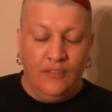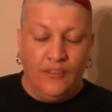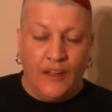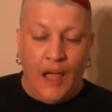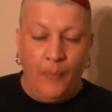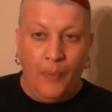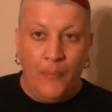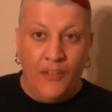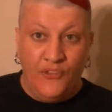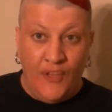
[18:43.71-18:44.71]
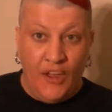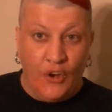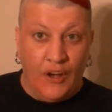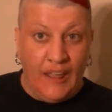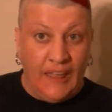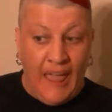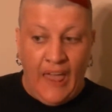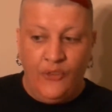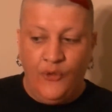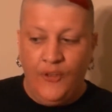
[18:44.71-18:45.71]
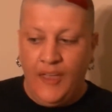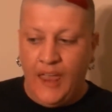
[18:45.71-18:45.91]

The compliments that you're going to get